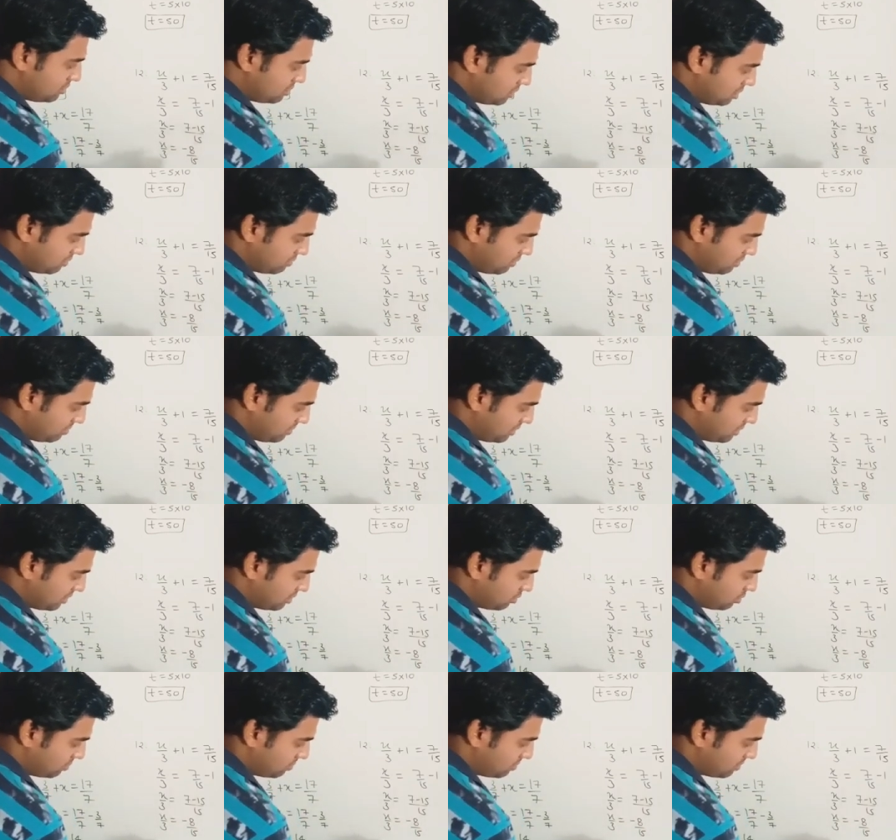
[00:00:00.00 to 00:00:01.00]
it will be under
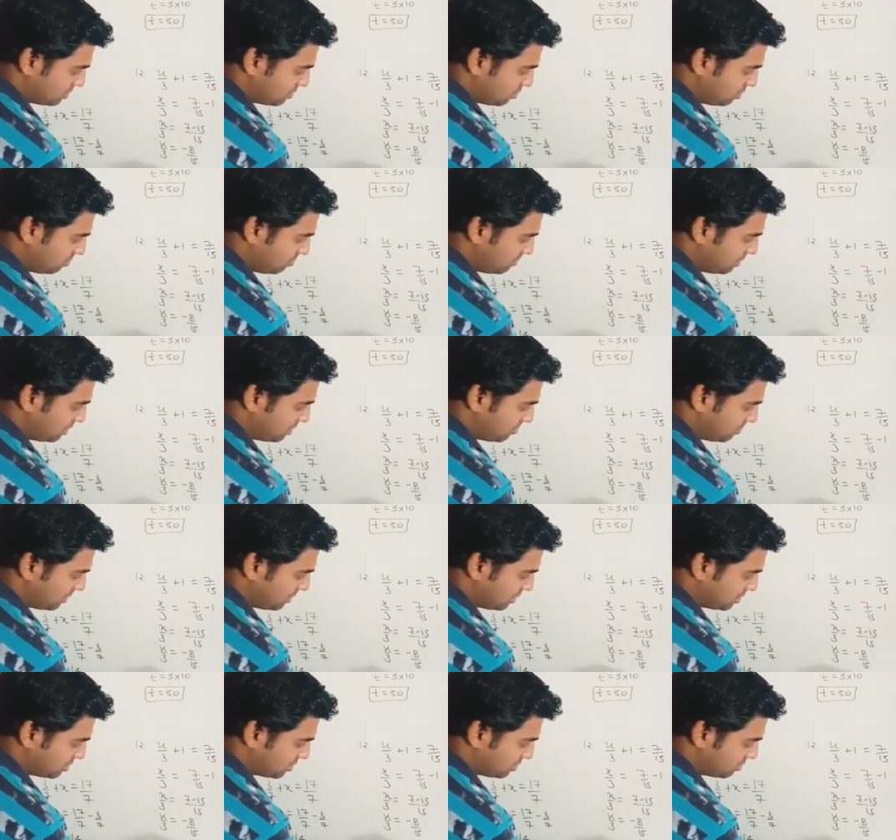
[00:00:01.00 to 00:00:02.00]
the operation of
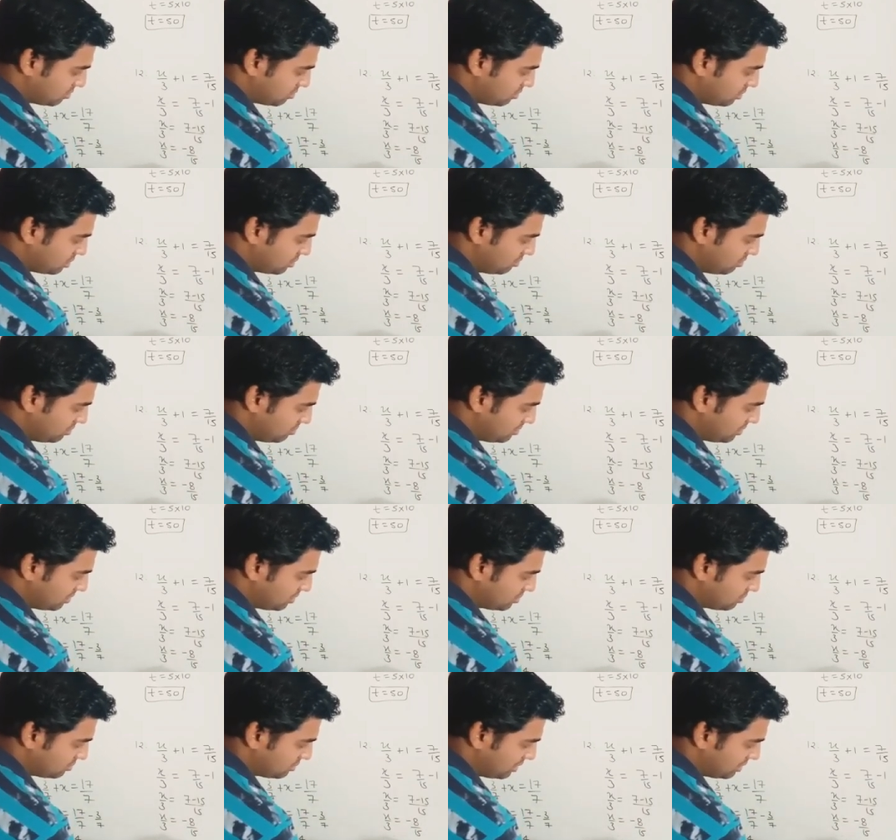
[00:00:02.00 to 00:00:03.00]
multiplication. So this will
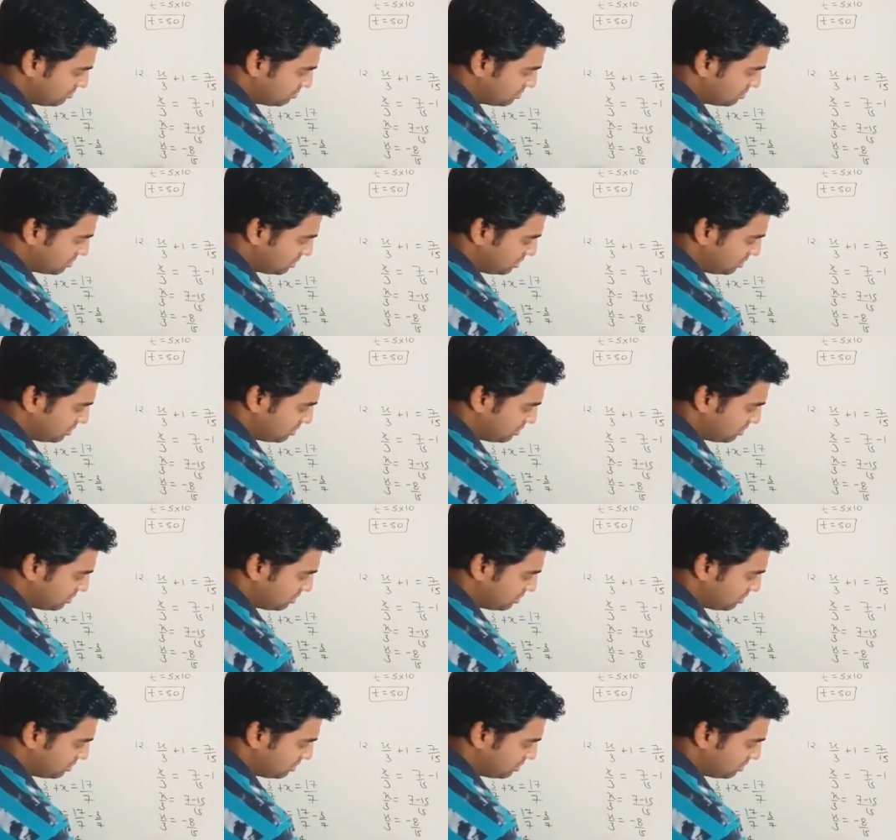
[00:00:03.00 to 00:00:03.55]
be times 3